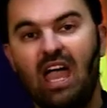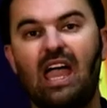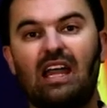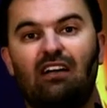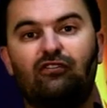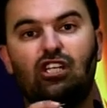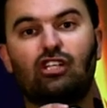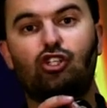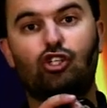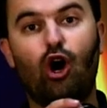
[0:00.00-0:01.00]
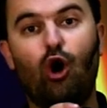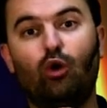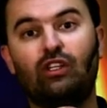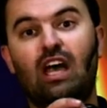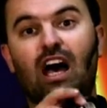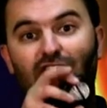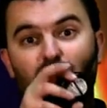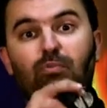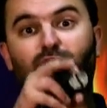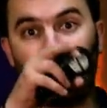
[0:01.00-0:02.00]
and I've just told, I've
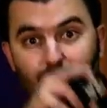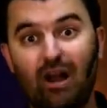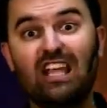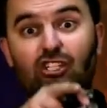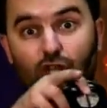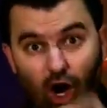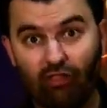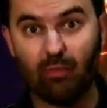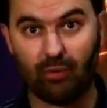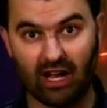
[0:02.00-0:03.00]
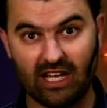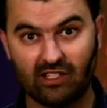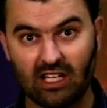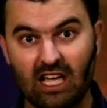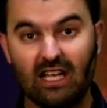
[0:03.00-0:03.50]
just put the brakes on the brakes,